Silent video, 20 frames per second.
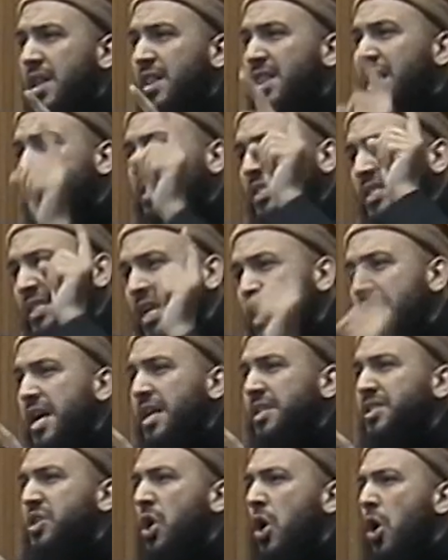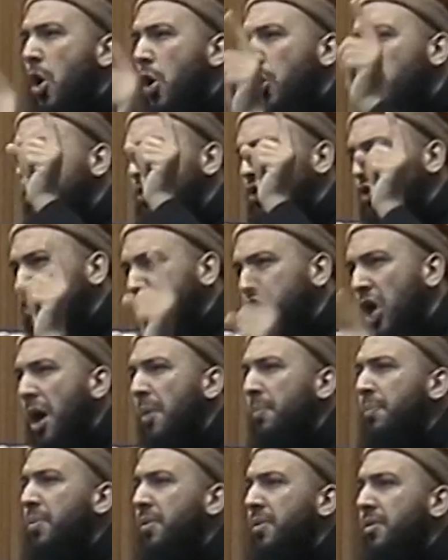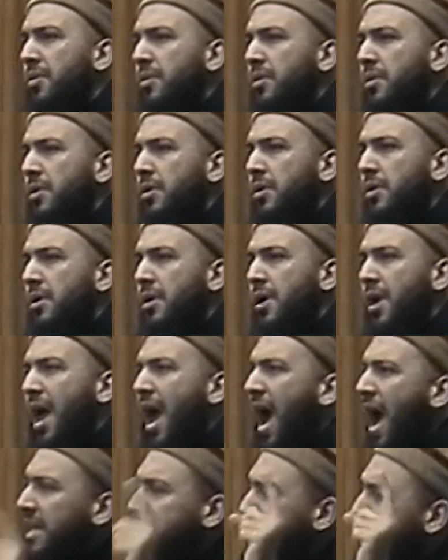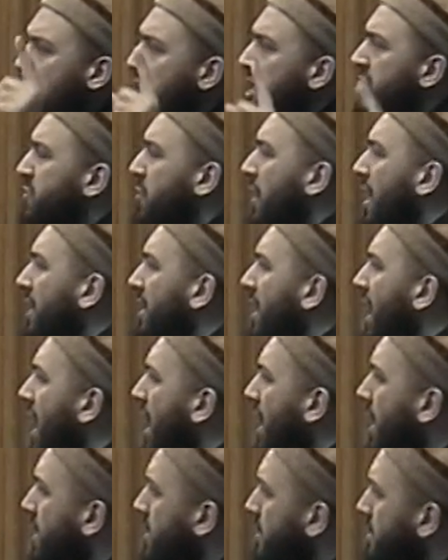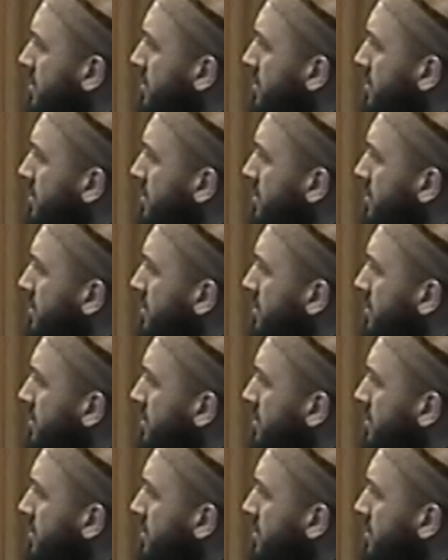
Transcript: The sinners who stop and turn to Allah.